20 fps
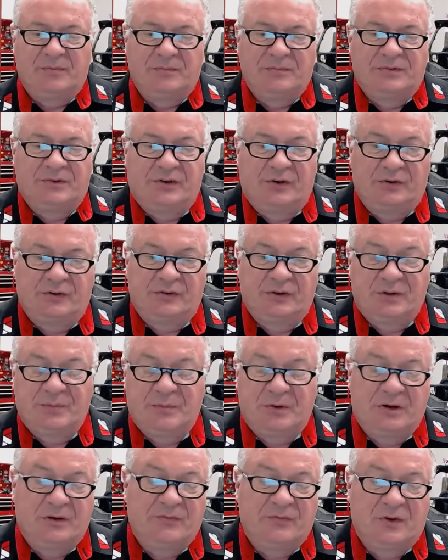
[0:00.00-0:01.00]
Seriously,
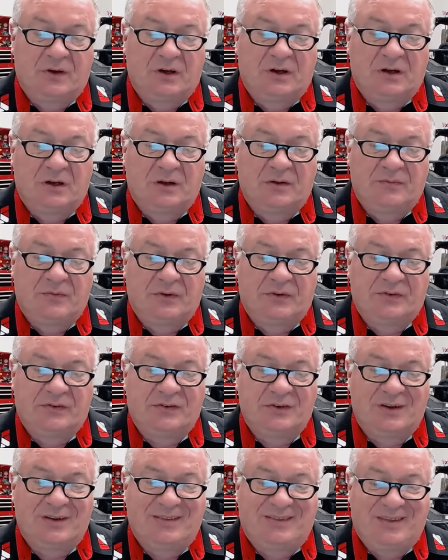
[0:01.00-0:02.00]
but if
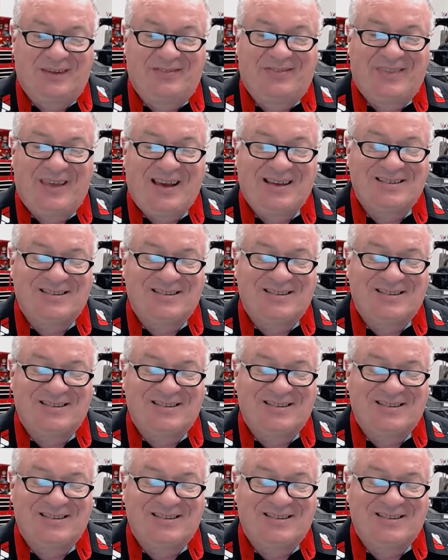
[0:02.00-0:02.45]
that